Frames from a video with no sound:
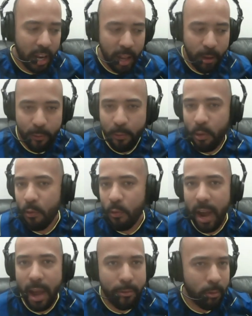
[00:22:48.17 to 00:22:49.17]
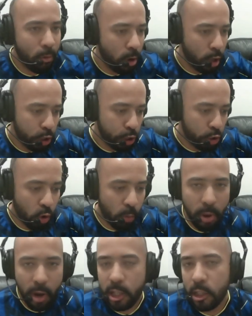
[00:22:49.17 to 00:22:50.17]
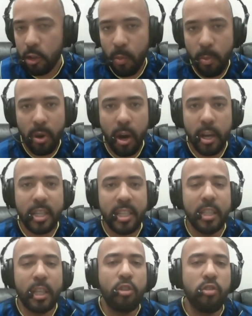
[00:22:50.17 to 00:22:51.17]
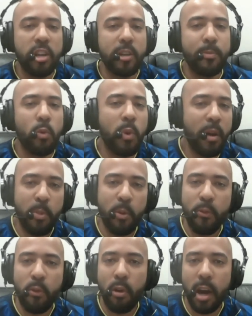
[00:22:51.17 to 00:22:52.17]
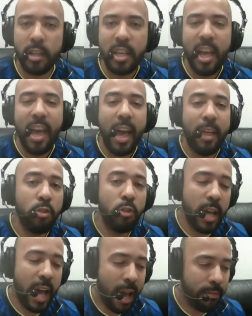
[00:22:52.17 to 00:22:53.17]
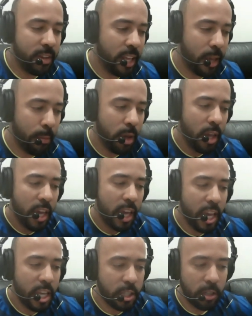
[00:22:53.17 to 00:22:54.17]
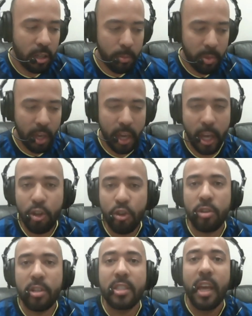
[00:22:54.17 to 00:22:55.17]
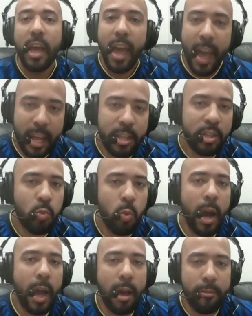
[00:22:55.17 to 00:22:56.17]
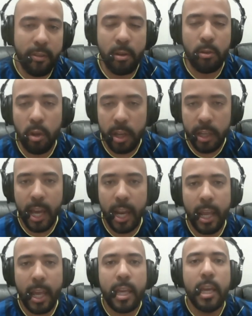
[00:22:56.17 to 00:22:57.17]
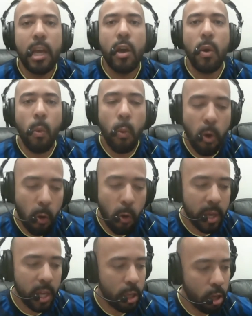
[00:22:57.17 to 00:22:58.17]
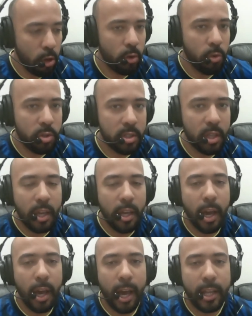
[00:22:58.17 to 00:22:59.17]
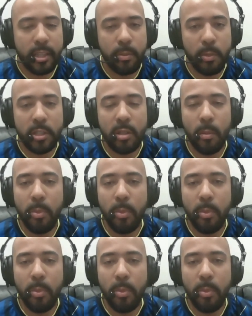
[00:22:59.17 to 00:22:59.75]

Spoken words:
Left foot, right foot, short pass, long pass. He's an incredible weapon for us, and not having him is going to be a hindrance. Hence why I think Lloyd Kelly will be used and Mr.